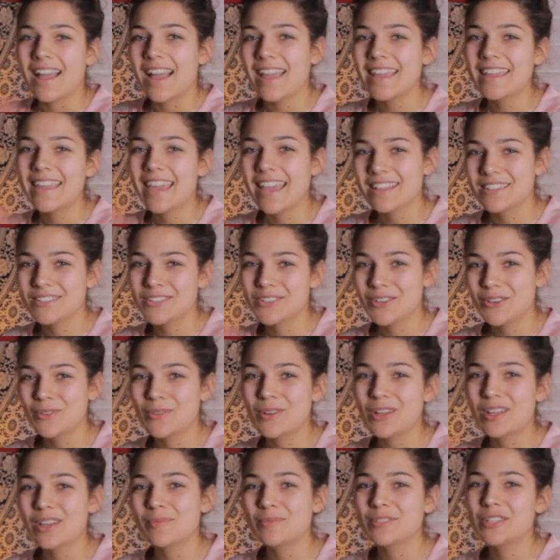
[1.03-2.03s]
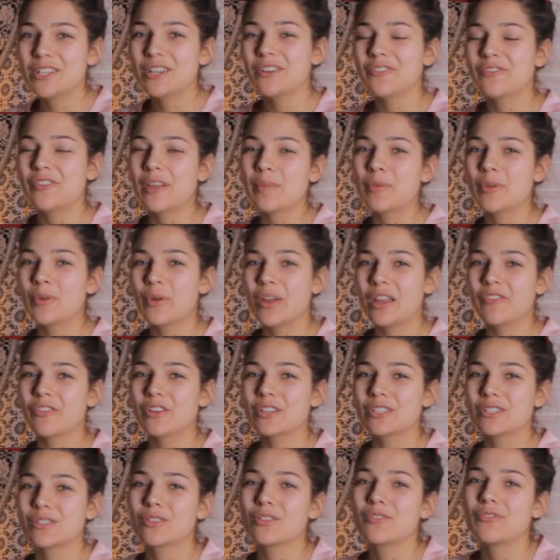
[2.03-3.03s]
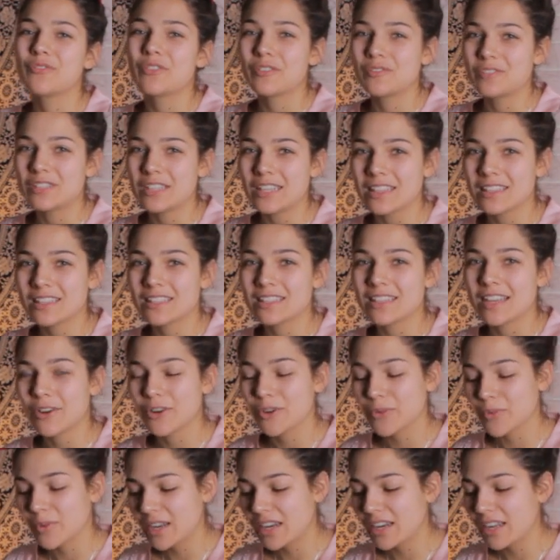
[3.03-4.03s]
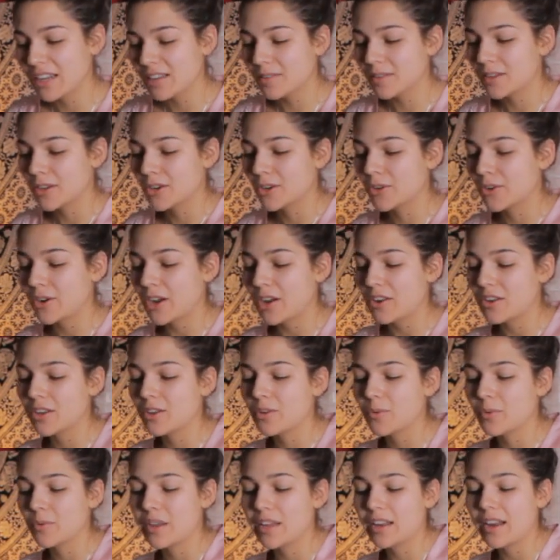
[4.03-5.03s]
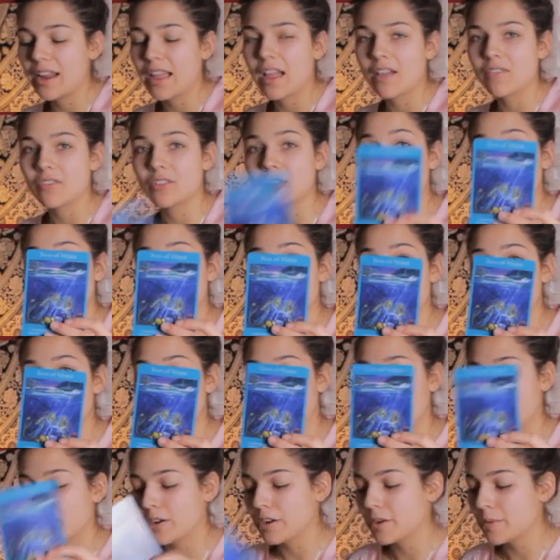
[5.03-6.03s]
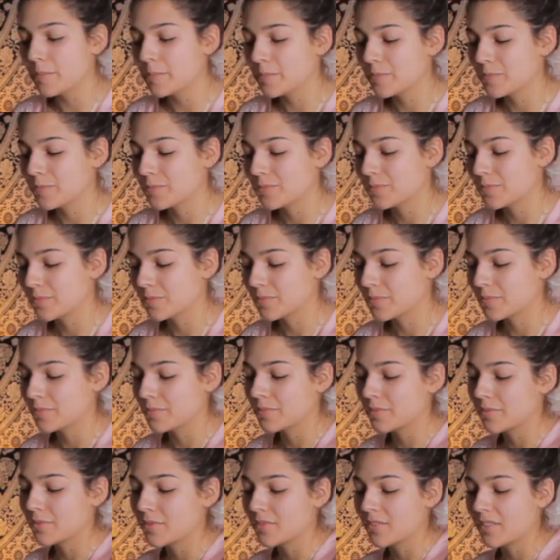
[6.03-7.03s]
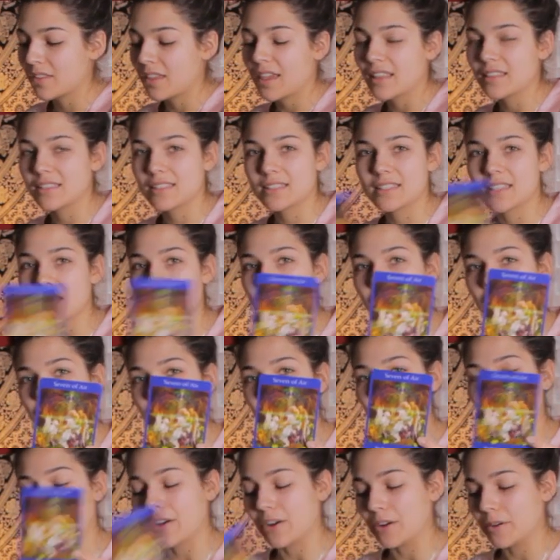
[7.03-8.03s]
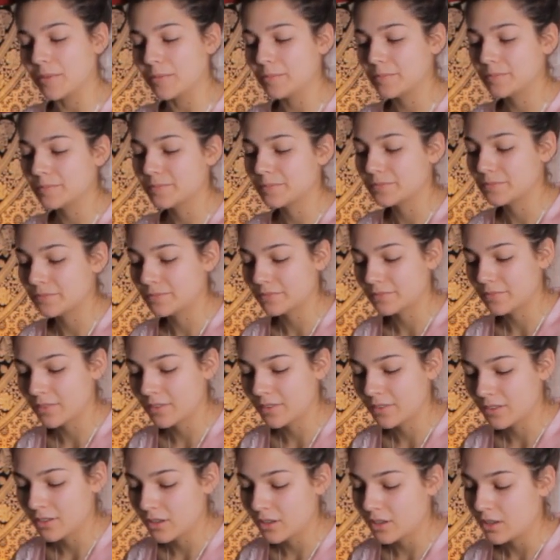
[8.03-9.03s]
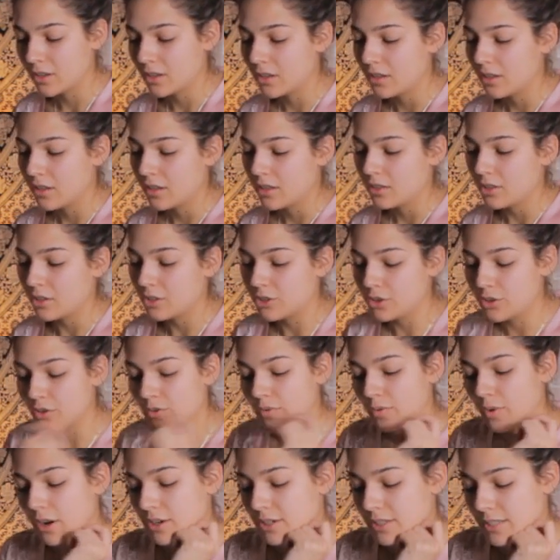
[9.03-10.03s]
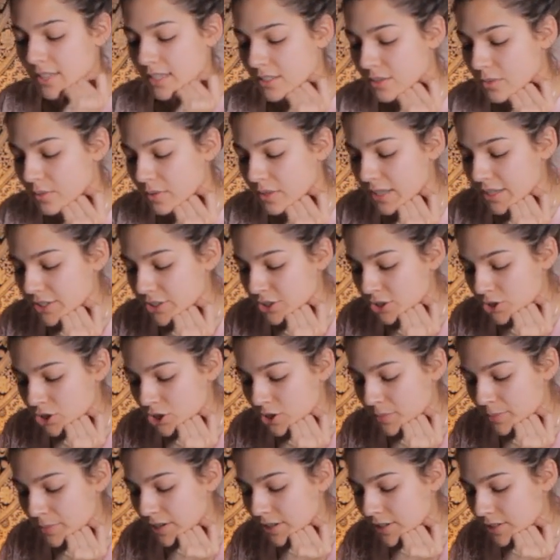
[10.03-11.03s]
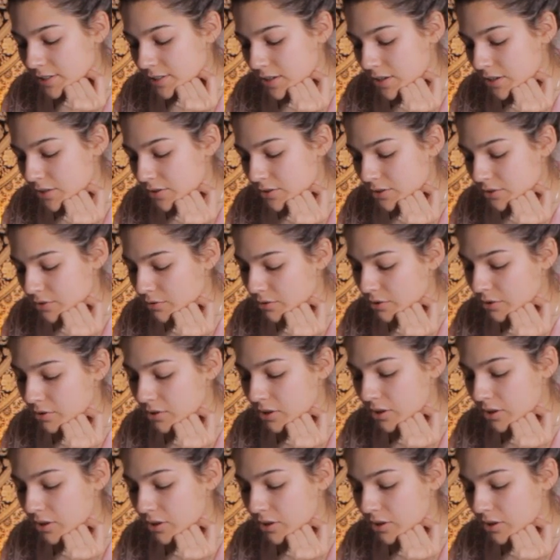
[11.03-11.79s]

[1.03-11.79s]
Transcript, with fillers: Hi Cancer, welcome to your February 1st of the 15th tarot reading. Crowning your read, I have the Two of Water and the Seven of Air. The Two of Water says a relationship that continues to grow